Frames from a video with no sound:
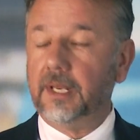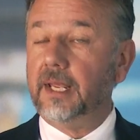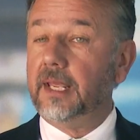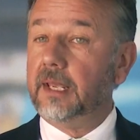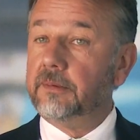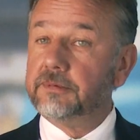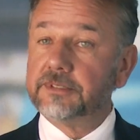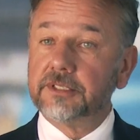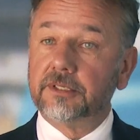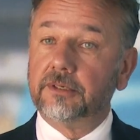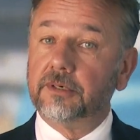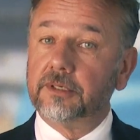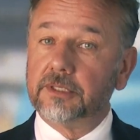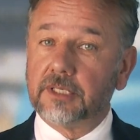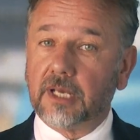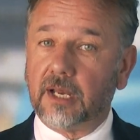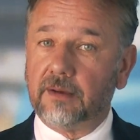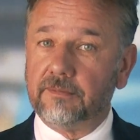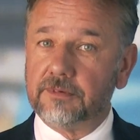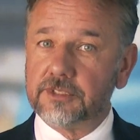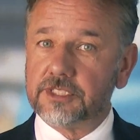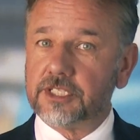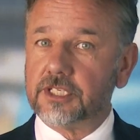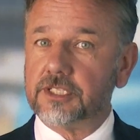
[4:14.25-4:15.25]
It was a good
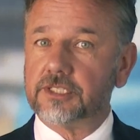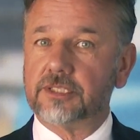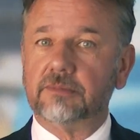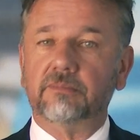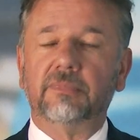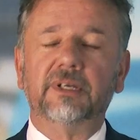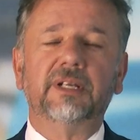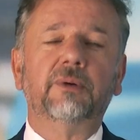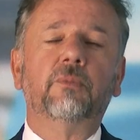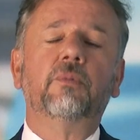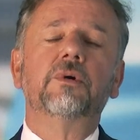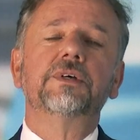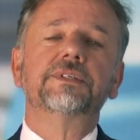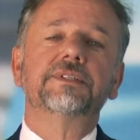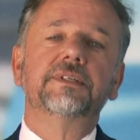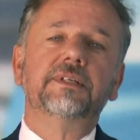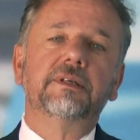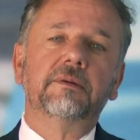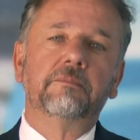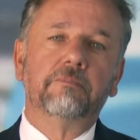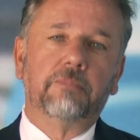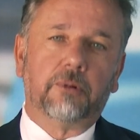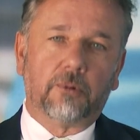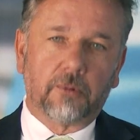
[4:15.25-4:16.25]
conversation, but it wasn't
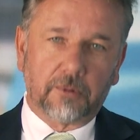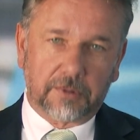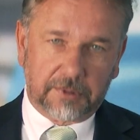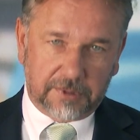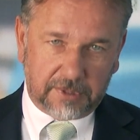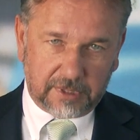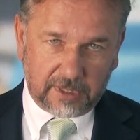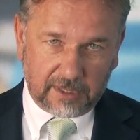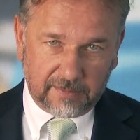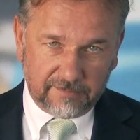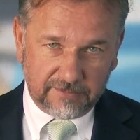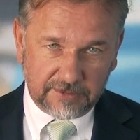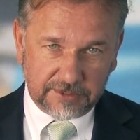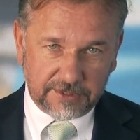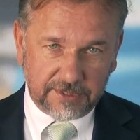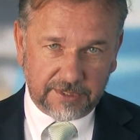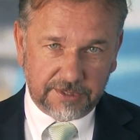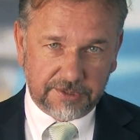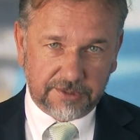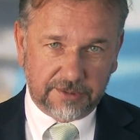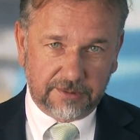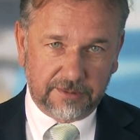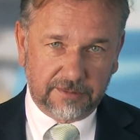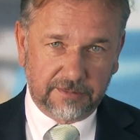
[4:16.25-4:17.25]
an important
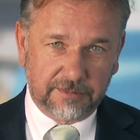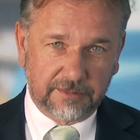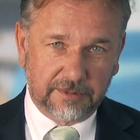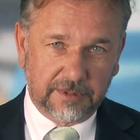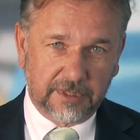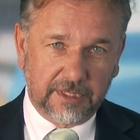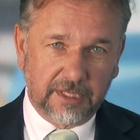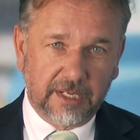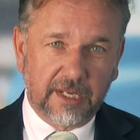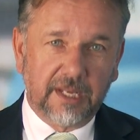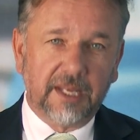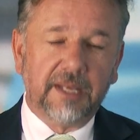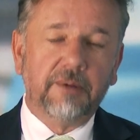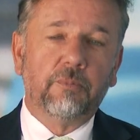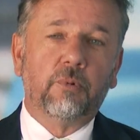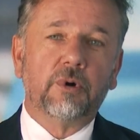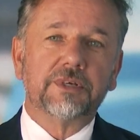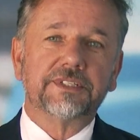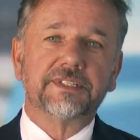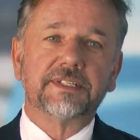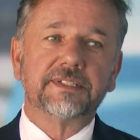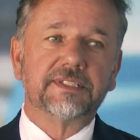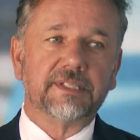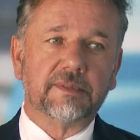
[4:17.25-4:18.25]
conversation. It
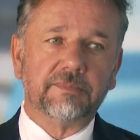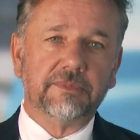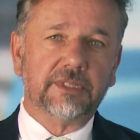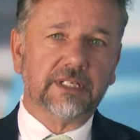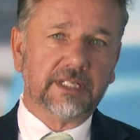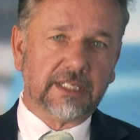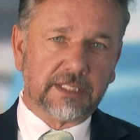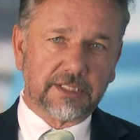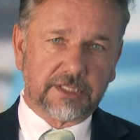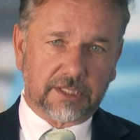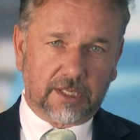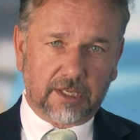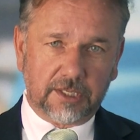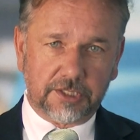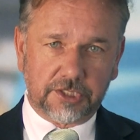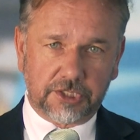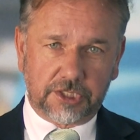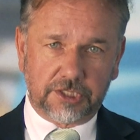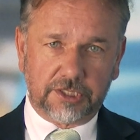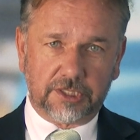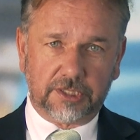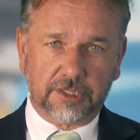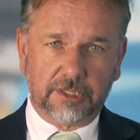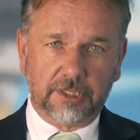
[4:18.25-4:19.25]
wasn't something that
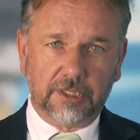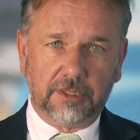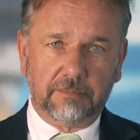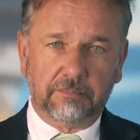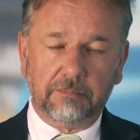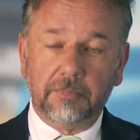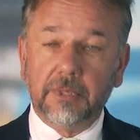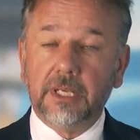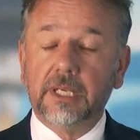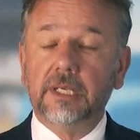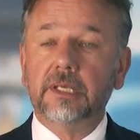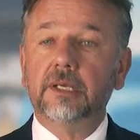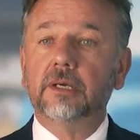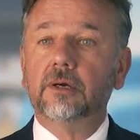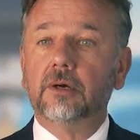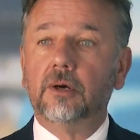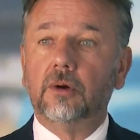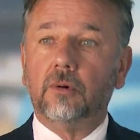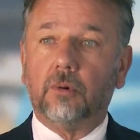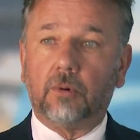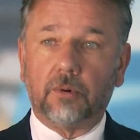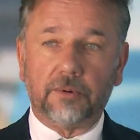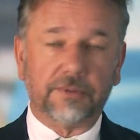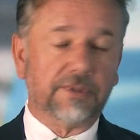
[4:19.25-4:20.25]
touched me
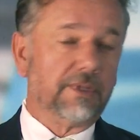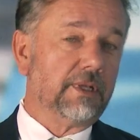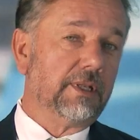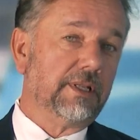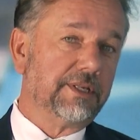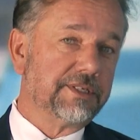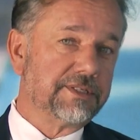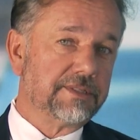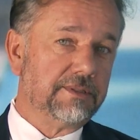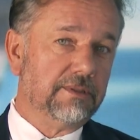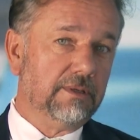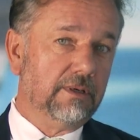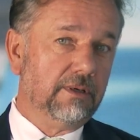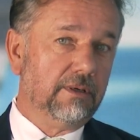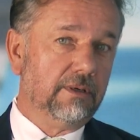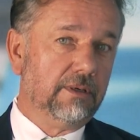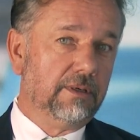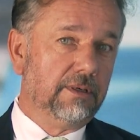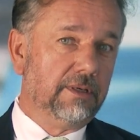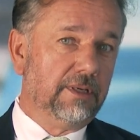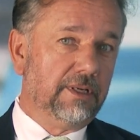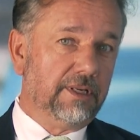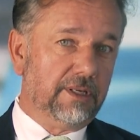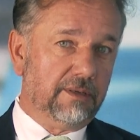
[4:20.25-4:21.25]
or the listener
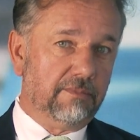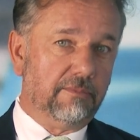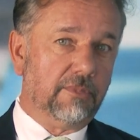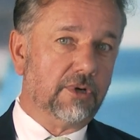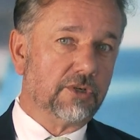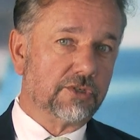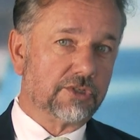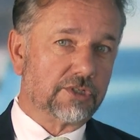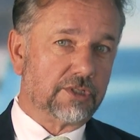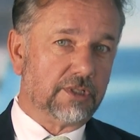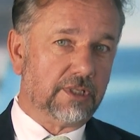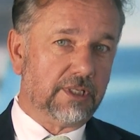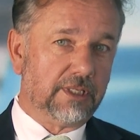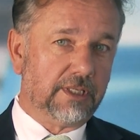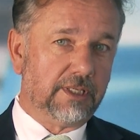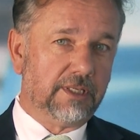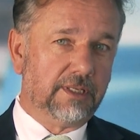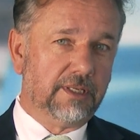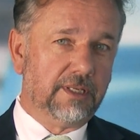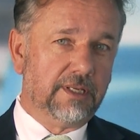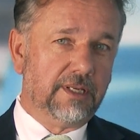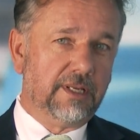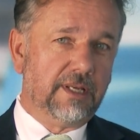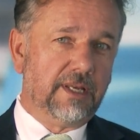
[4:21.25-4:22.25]
emotionally.
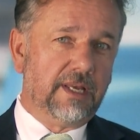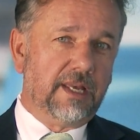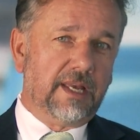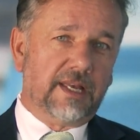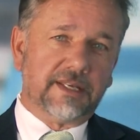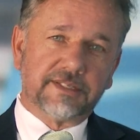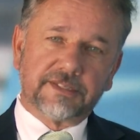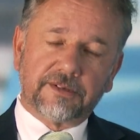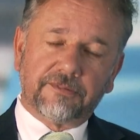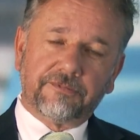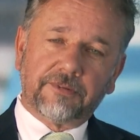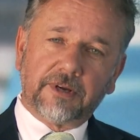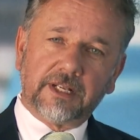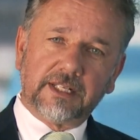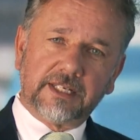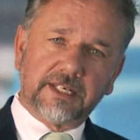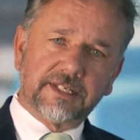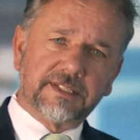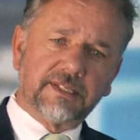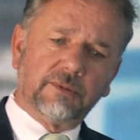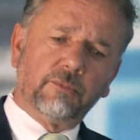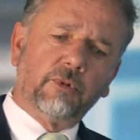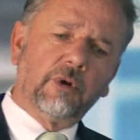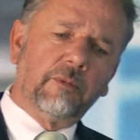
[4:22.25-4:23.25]
And so finally
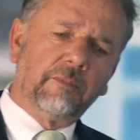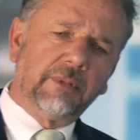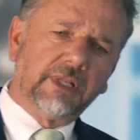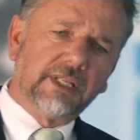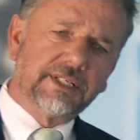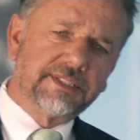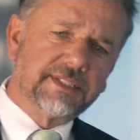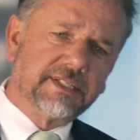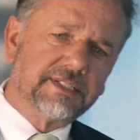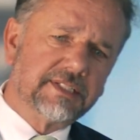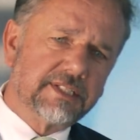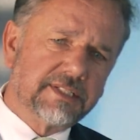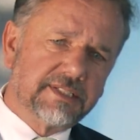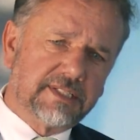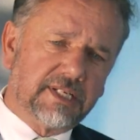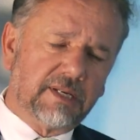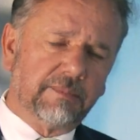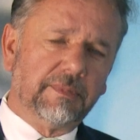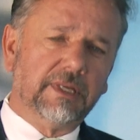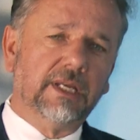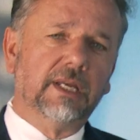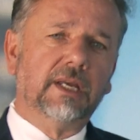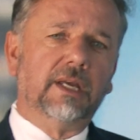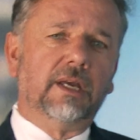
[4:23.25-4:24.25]
I said, well, Melissa, just
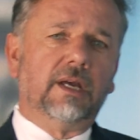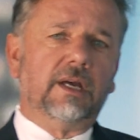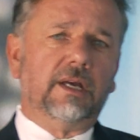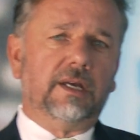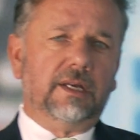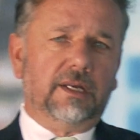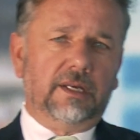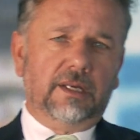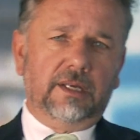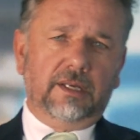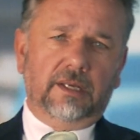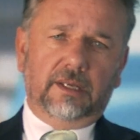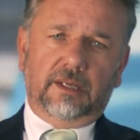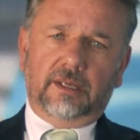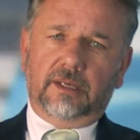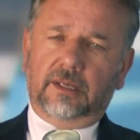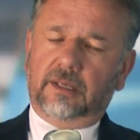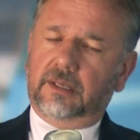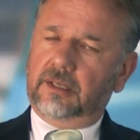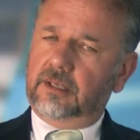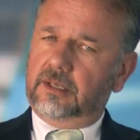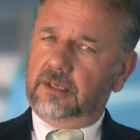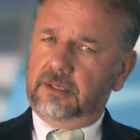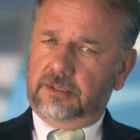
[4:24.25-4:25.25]
tell me,
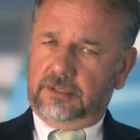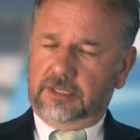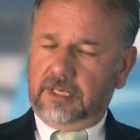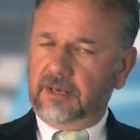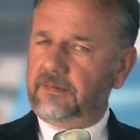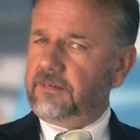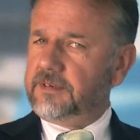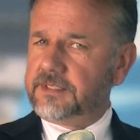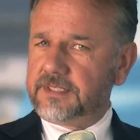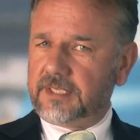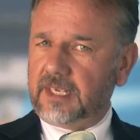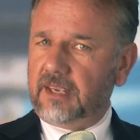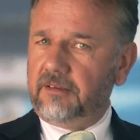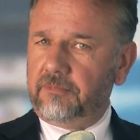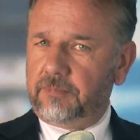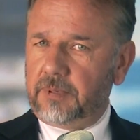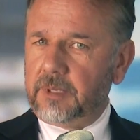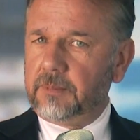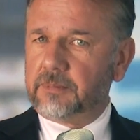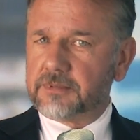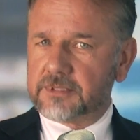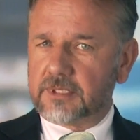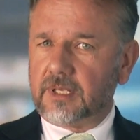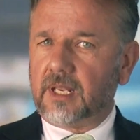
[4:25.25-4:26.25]
do you ever save
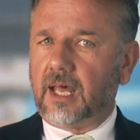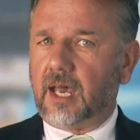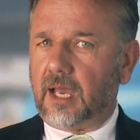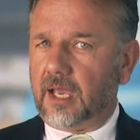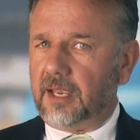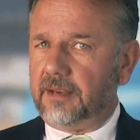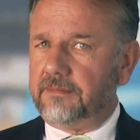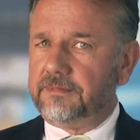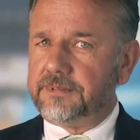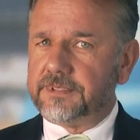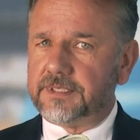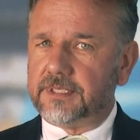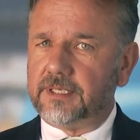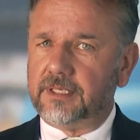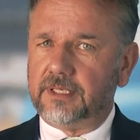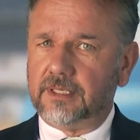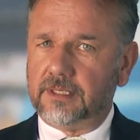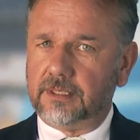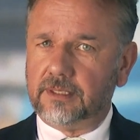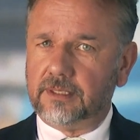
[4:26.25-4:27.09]
people's lives?